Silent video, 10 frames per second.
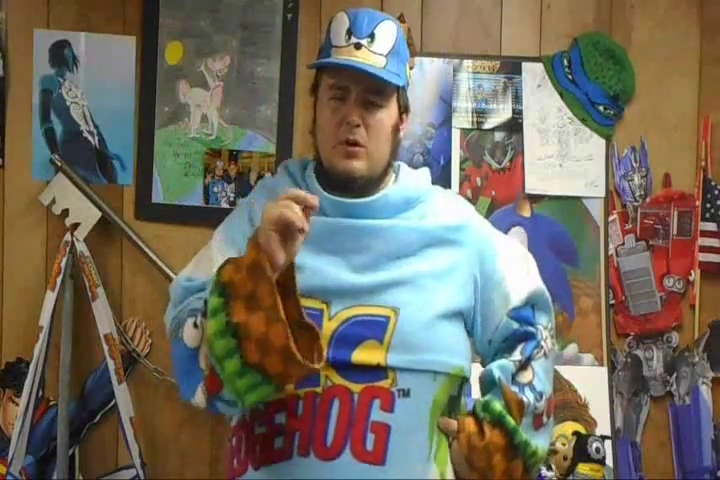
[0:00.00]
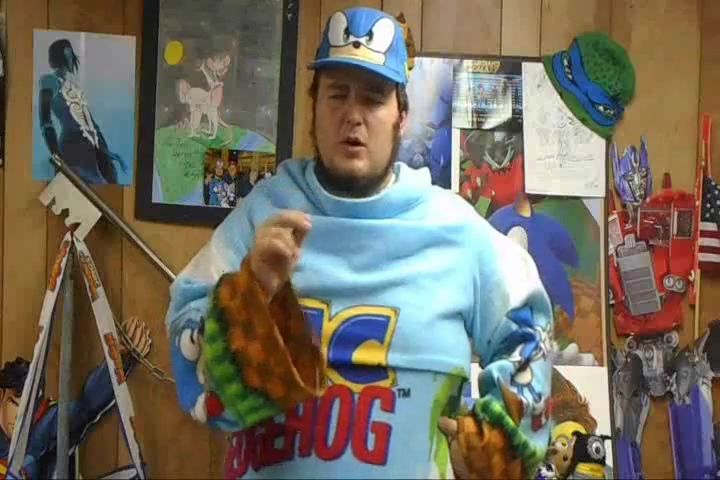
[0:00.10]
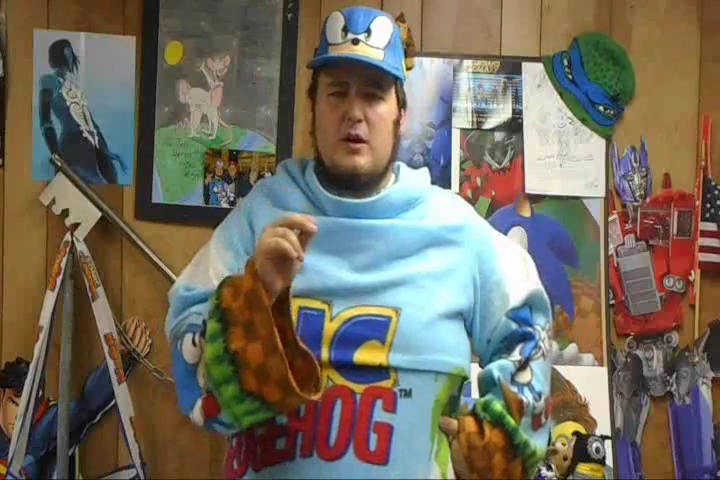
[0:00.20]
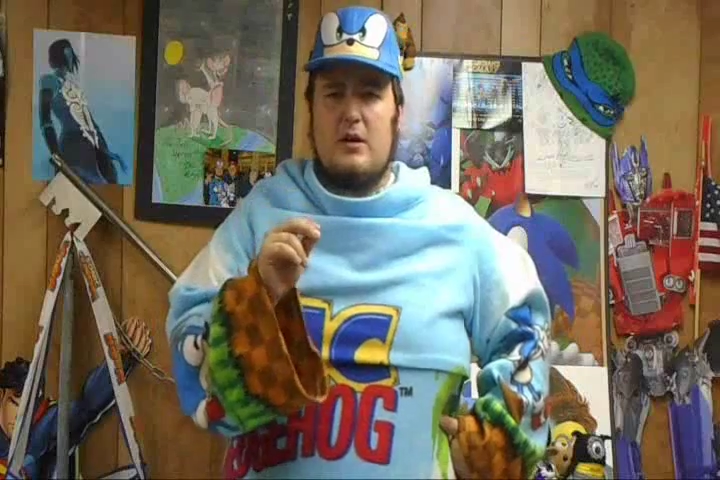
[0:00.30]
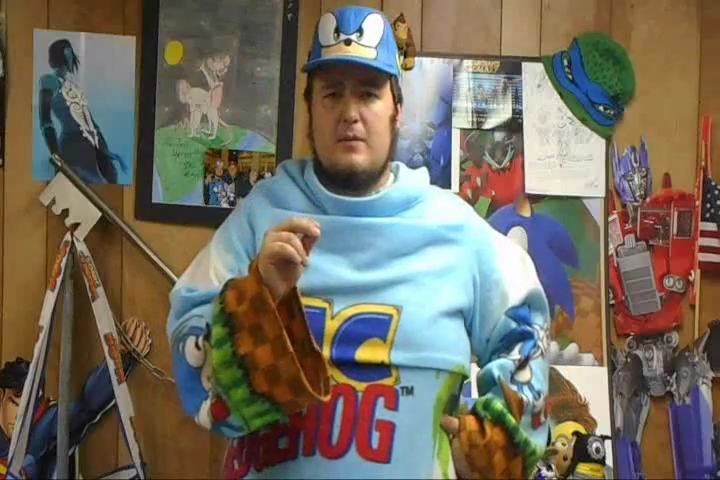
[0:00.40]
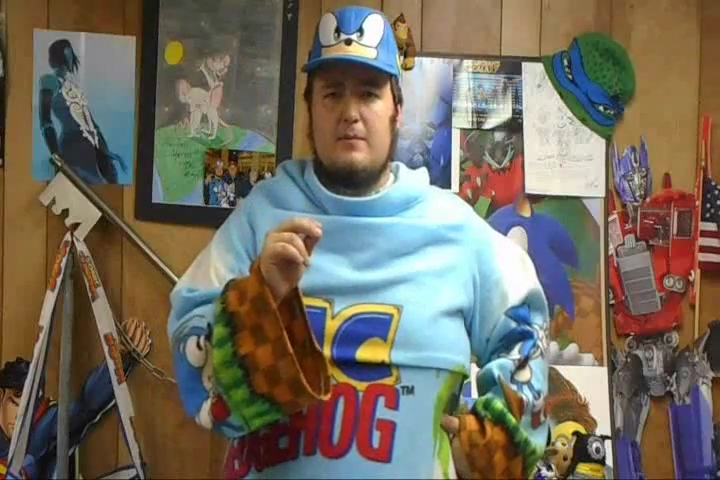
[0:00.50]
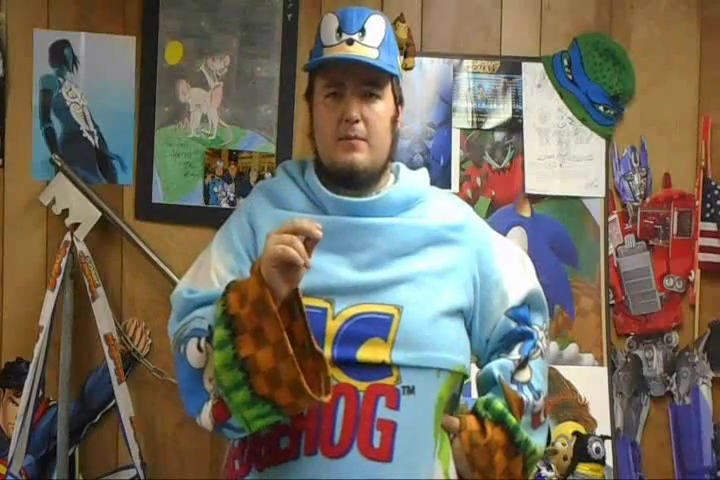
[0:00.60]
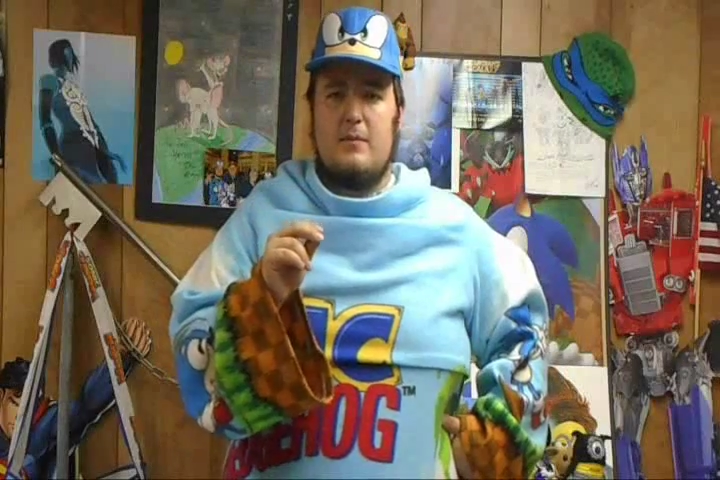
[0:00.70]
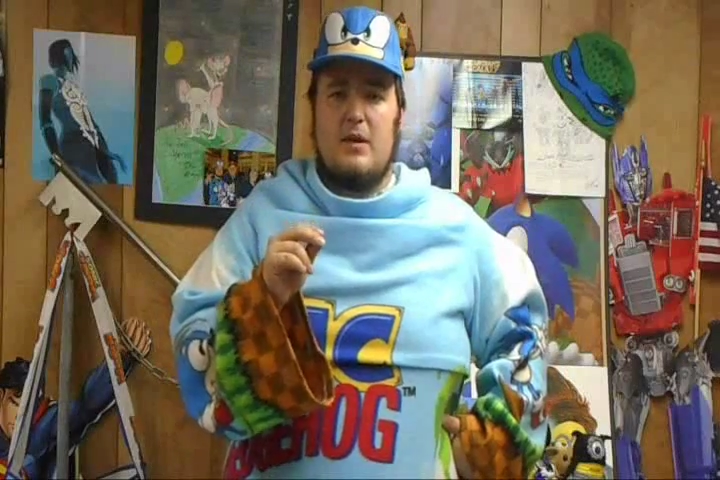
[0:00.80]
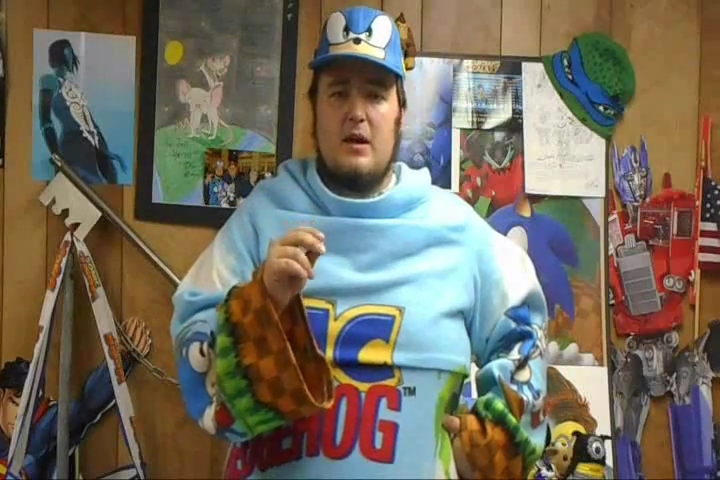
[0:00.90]
Good idea.
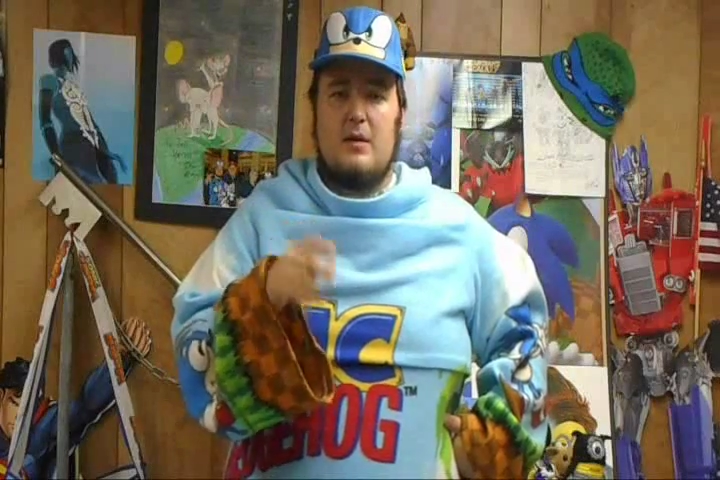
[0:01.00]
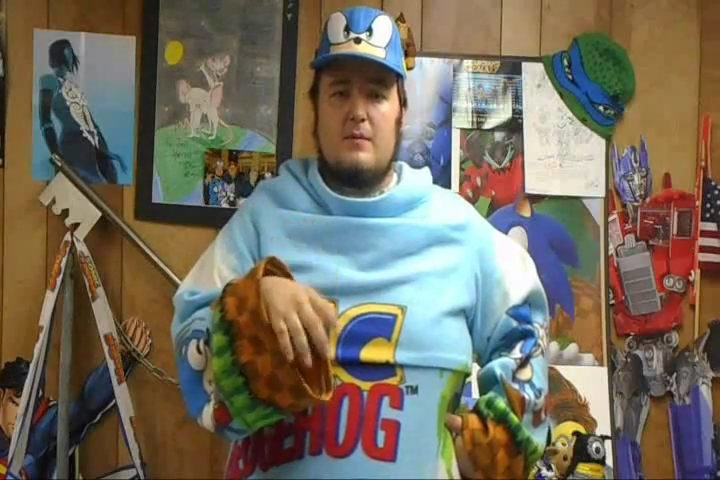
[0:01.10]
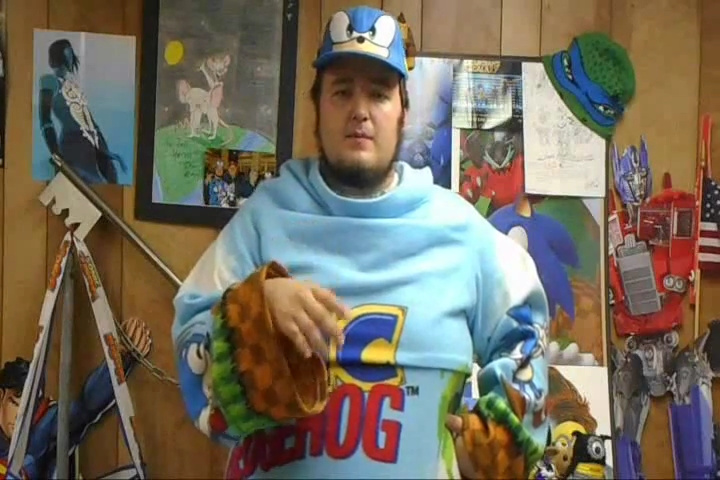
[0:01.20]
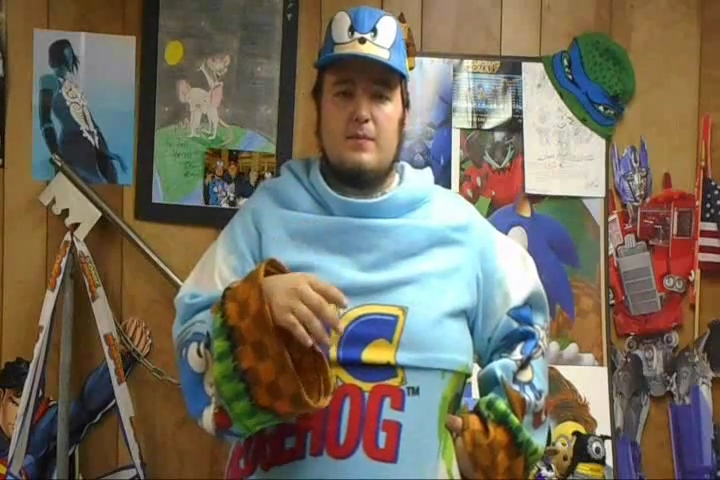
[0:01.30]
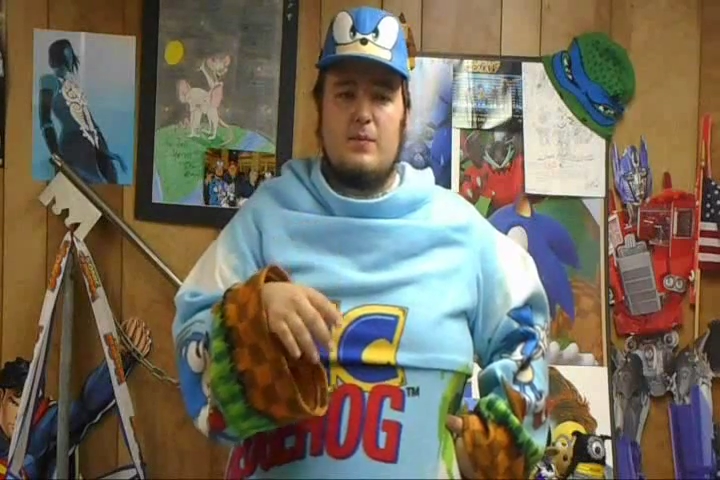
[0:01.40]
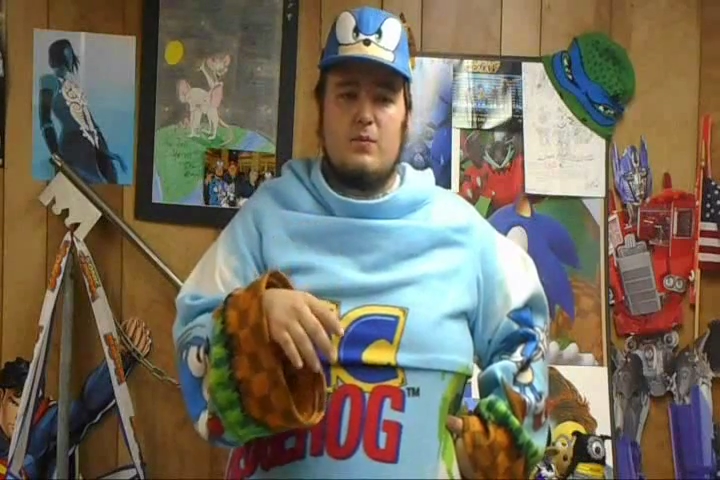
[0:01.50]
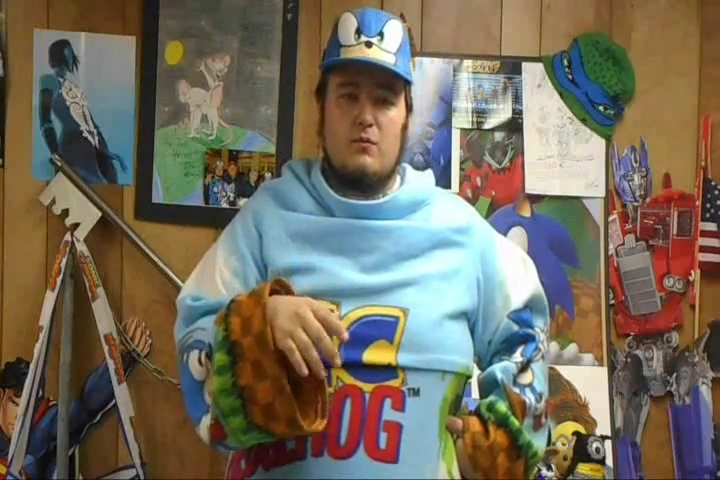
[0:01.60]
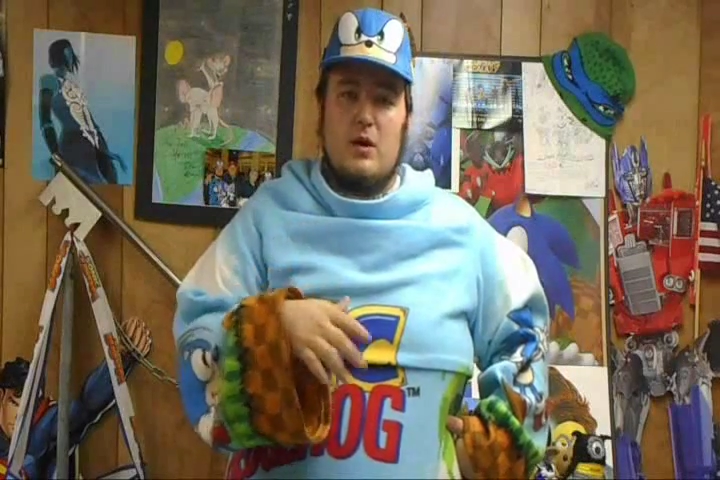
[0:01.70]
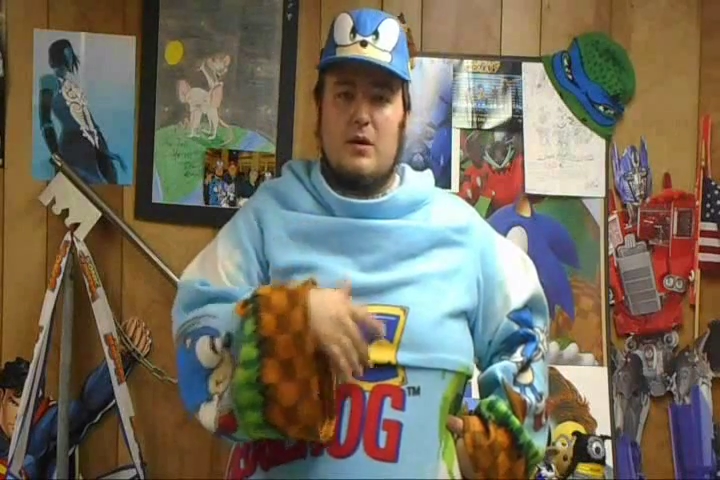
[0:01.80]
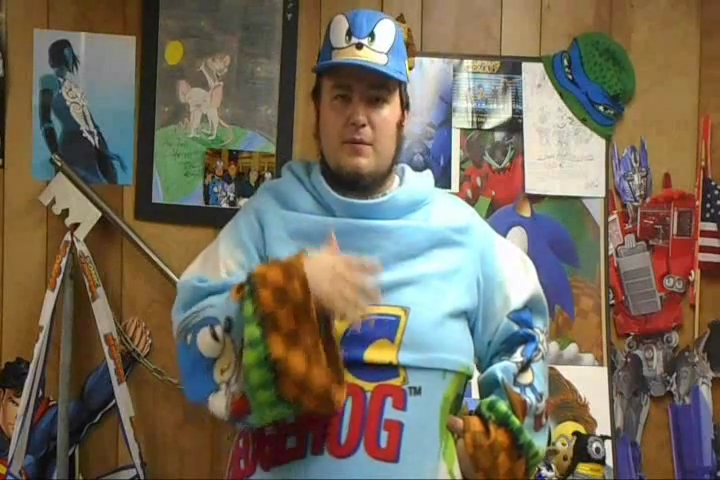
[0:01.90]
And
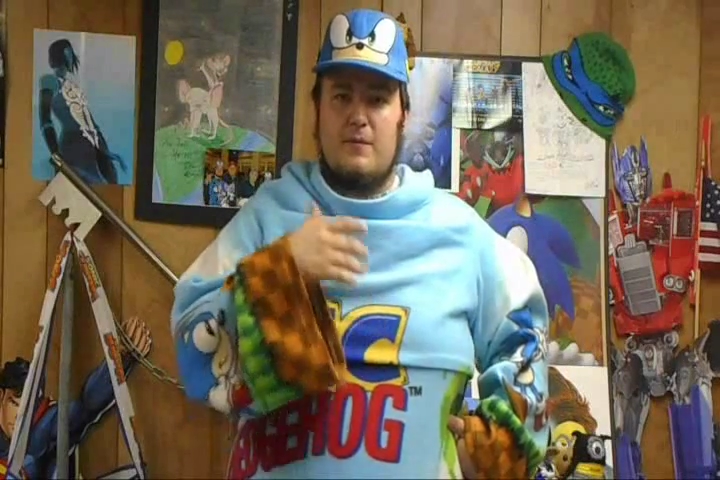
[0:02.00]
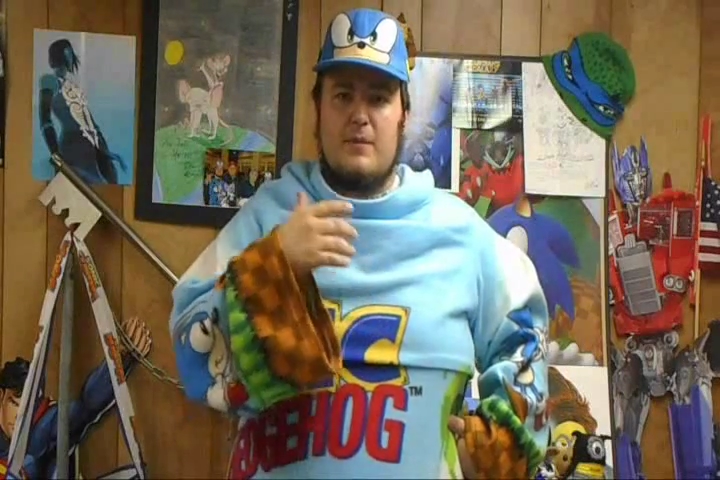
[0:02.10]
well,